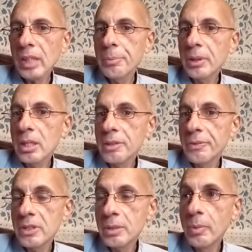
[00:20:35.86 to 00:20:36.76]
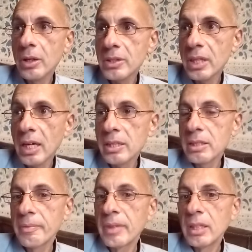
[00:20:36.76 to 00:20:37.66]
Because of his small size,
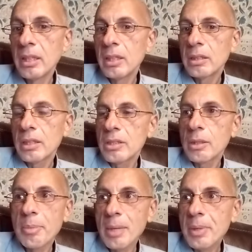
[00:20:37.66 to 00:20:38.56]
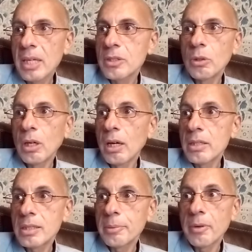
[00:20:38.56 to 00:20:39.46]
the, the baby has no
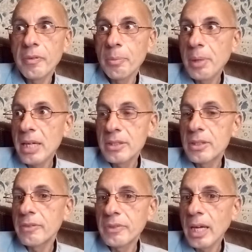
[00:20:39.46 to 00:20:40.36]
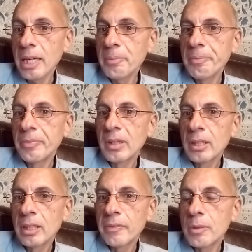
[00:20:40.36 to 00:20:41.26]
concept of the passage of time.
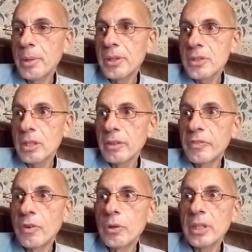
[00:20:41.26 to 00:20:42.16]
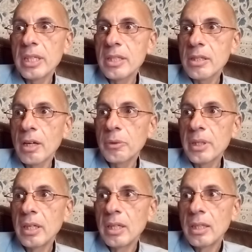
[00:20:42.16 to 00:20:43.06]
If the mother's on the phone and he's
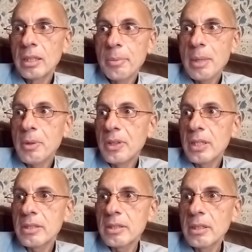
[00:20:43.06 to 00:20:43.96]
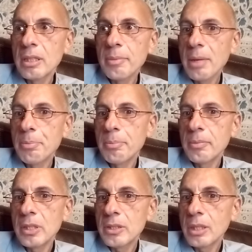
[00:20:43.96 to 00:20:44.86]
hungry, the baby thinks he might
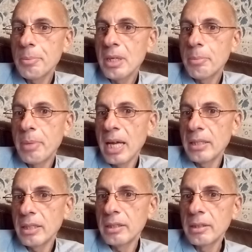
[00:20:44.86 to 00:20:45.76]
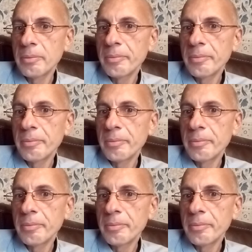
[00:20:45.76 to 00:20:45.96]
he's going to be abandoned